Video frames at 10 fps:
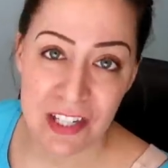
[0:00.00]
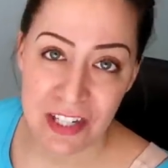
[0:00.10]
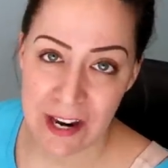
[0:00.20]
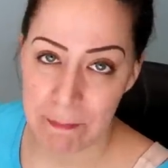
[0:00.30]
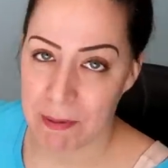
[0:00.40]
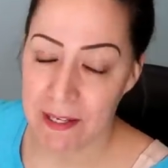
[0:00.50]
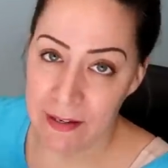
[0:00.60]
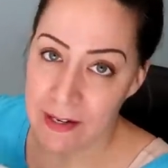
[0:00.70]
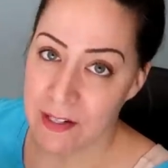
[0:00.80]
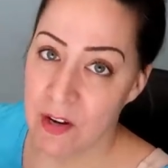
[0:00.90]
to ship.
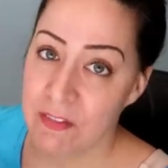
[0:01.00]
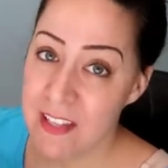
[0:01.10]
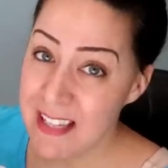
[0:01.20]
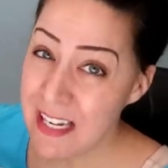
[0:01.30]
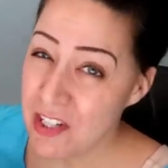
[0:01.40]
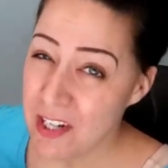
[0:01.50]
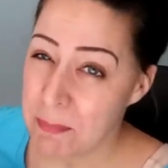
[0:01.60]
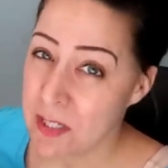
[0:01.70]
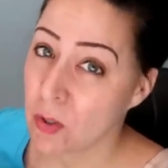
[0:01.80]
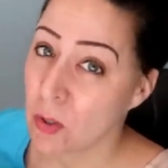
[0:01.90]
Now, if this had shipped